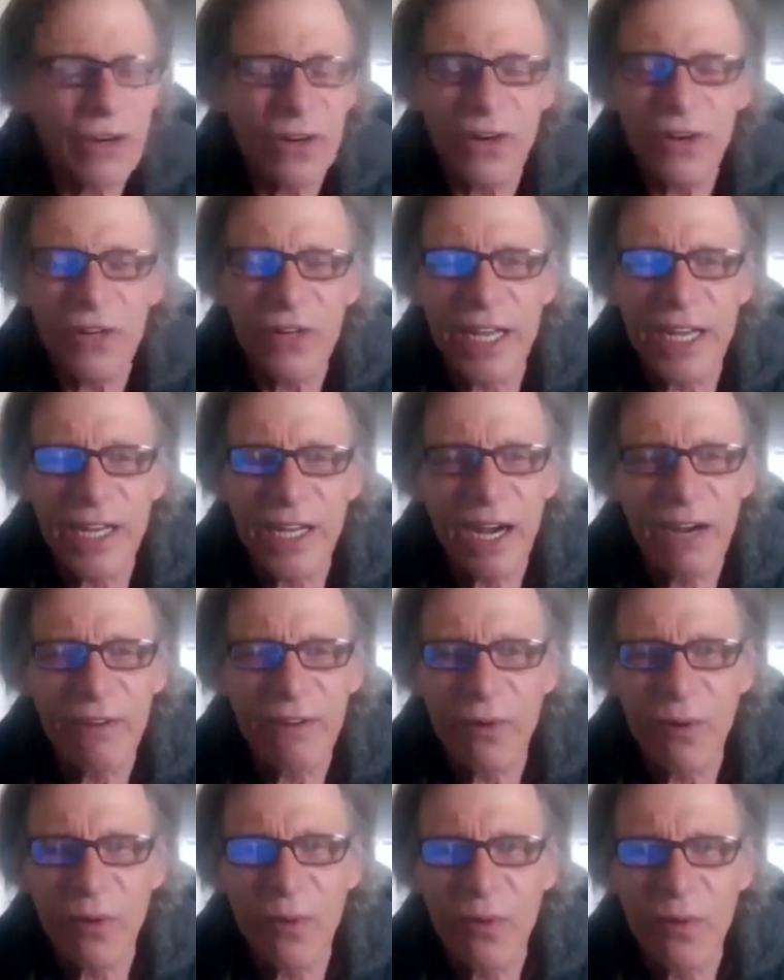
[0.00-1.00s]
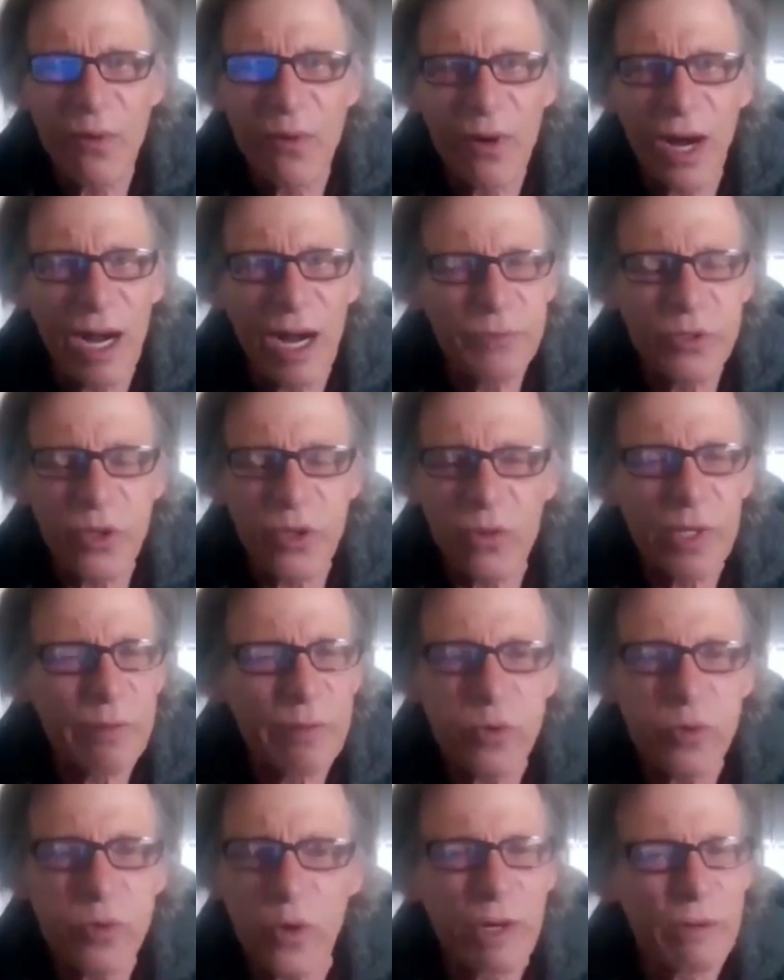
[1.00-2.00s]
okay, I'm
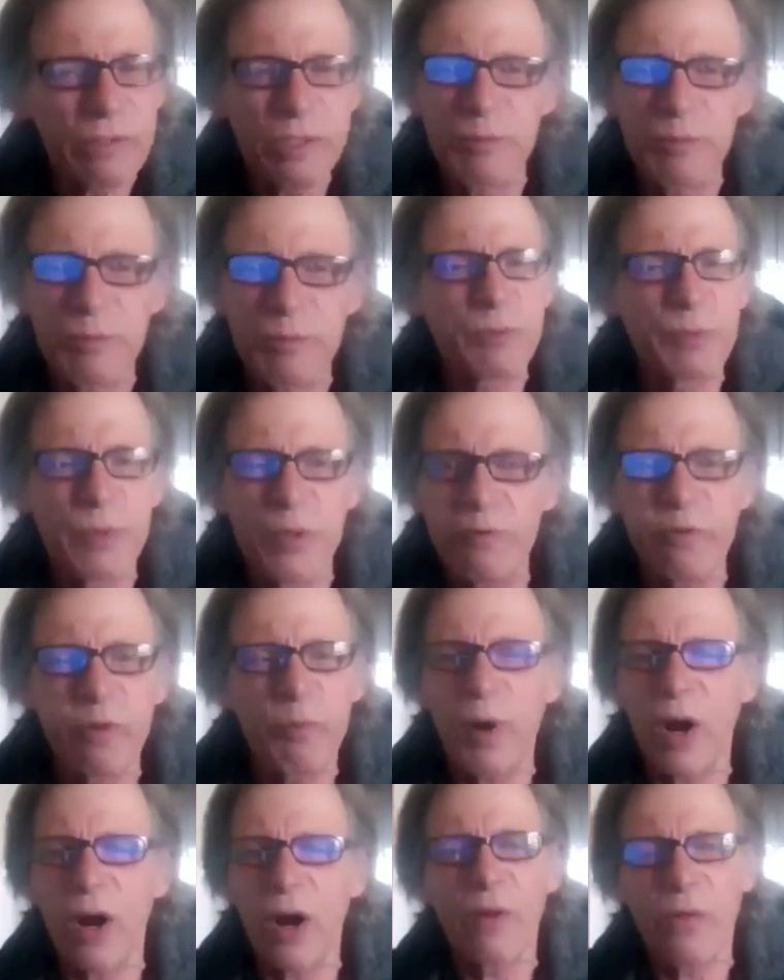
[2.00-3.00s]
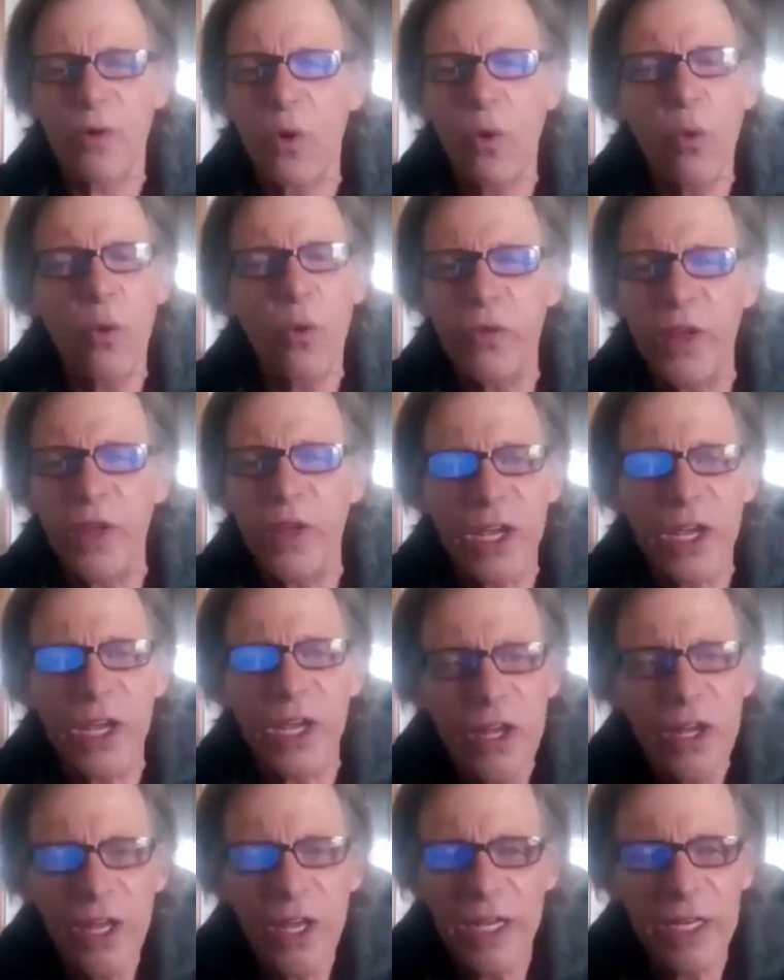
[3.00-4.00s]
totally floored. That was the most beautiful part of the whole
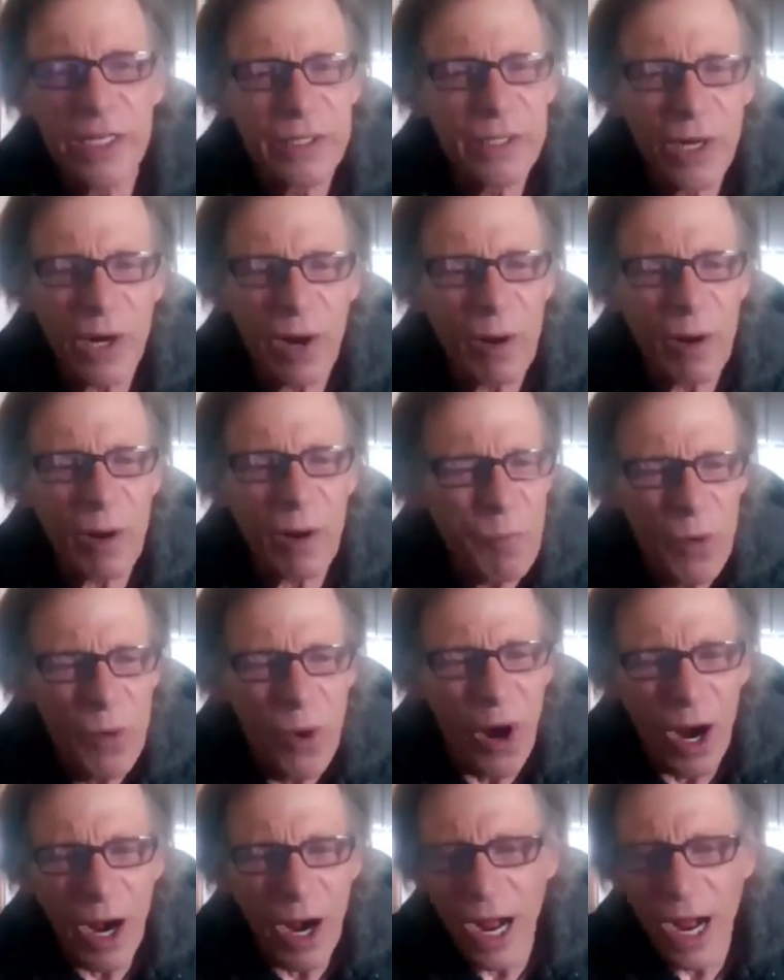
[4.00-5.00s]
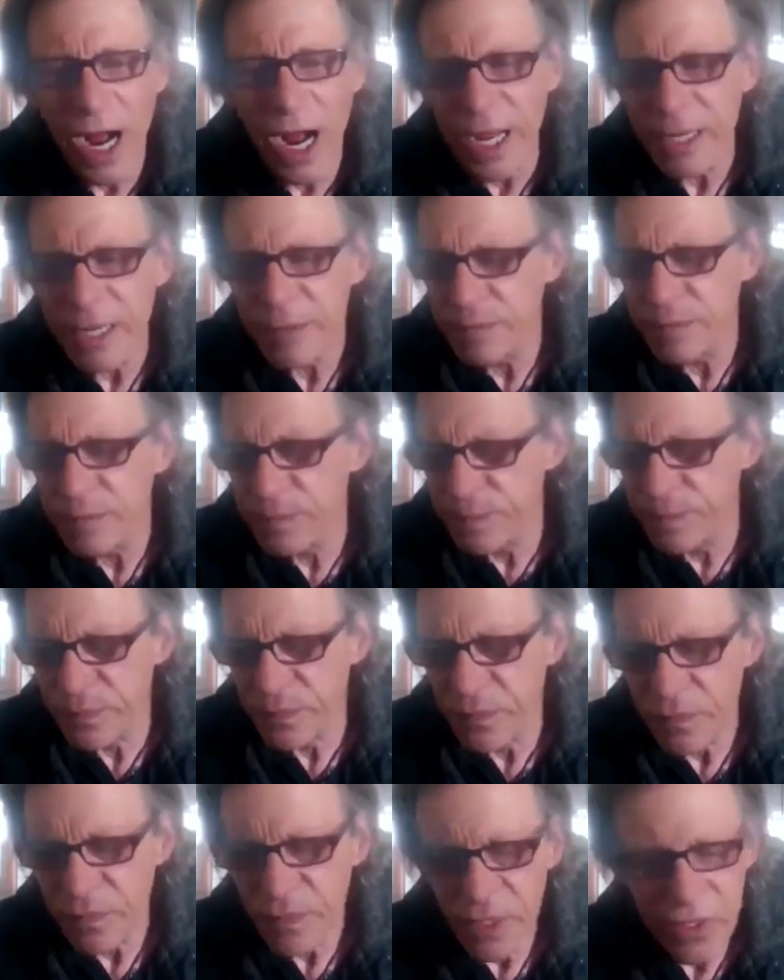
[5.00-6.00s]
thing. And I
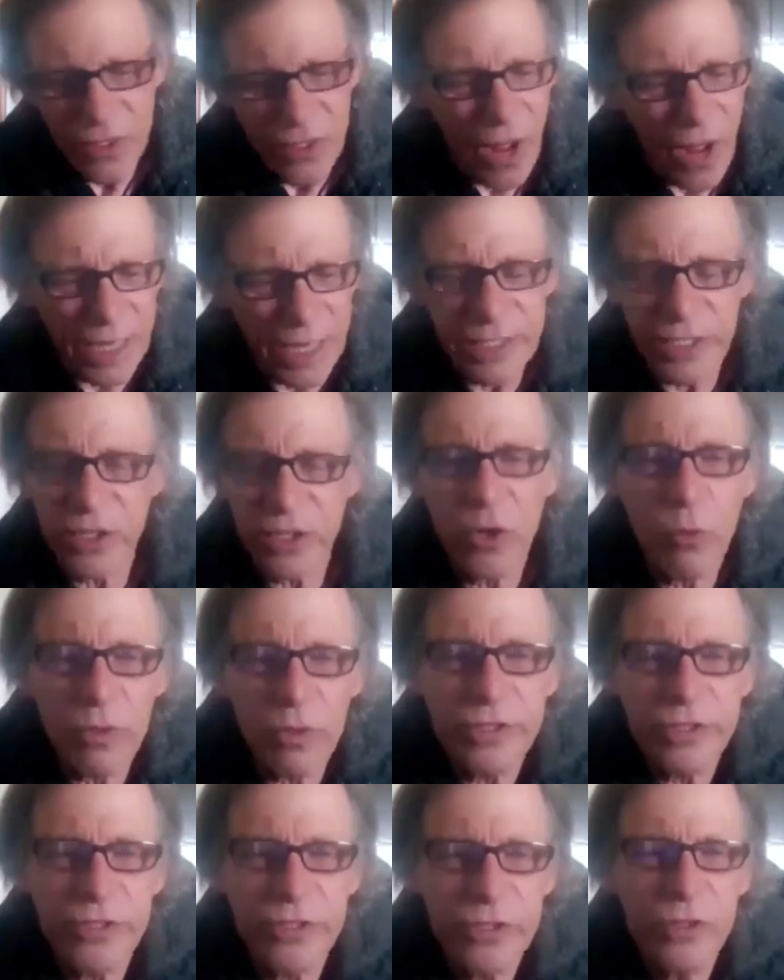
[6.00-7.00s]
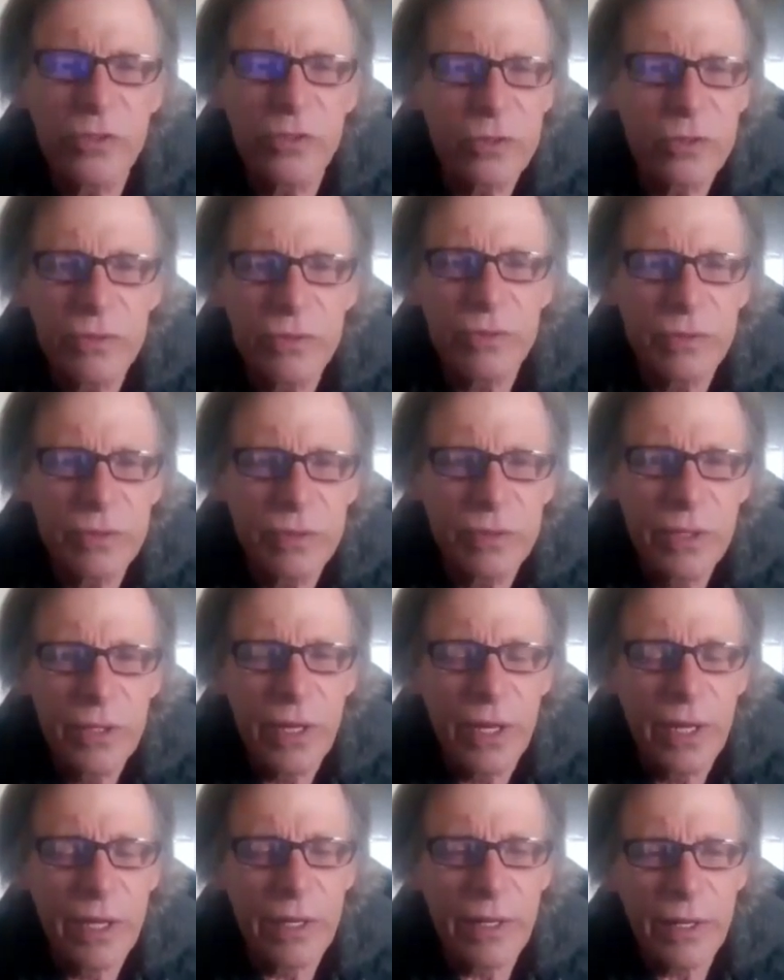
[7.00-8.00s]
didn't know what to do.
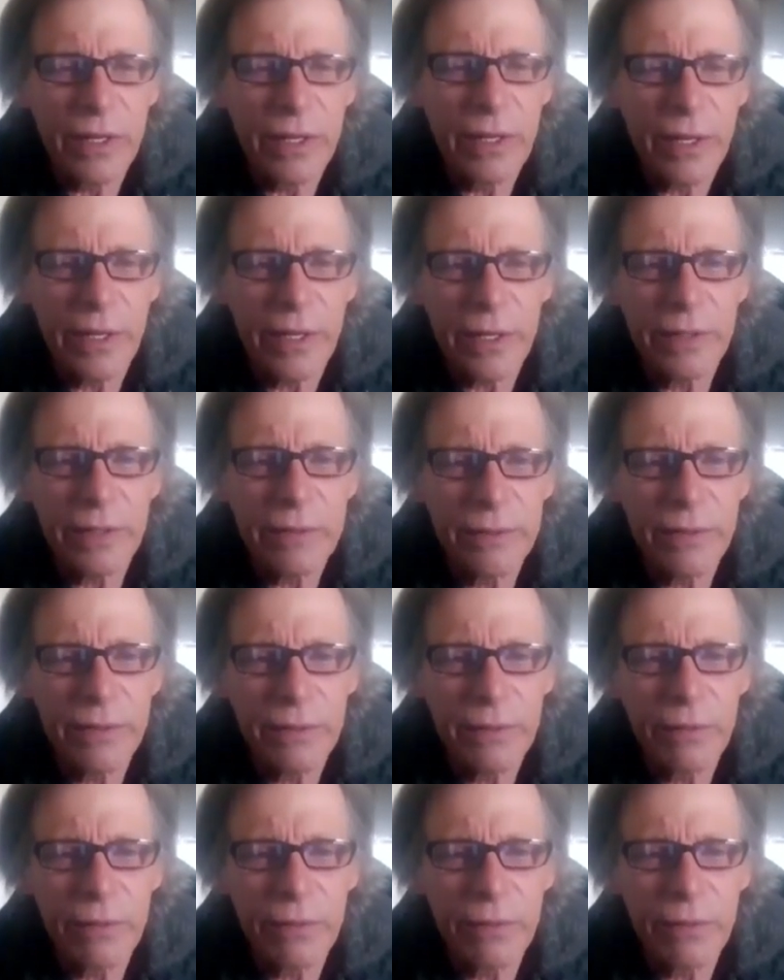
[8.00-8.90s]
And